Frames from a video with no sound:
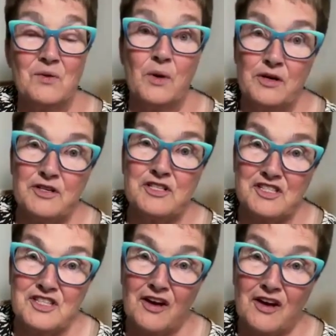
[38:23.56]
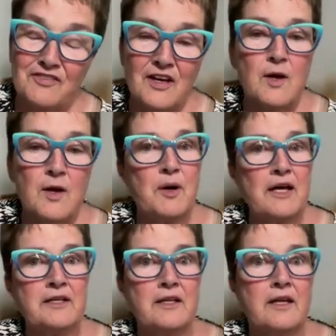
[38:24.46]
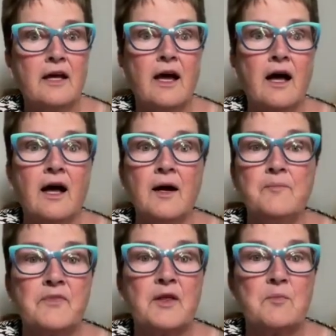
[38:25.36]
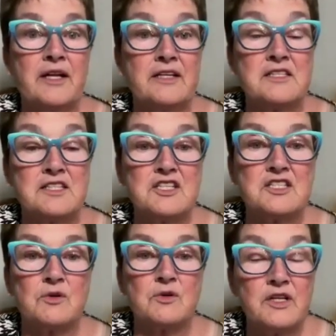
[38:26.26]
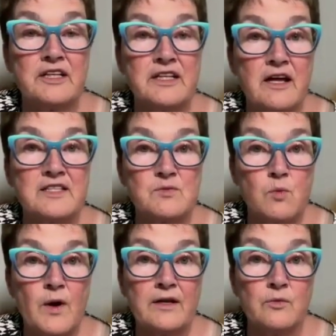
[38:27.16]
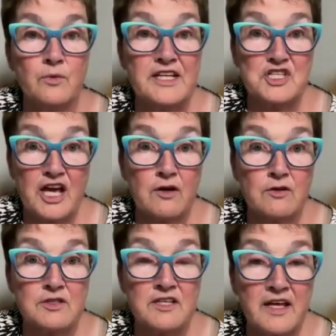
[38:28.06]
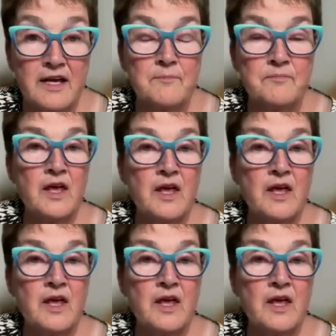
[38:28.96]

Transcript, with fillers: weird stuff. But um, but it's just a really nice way to reach out to them.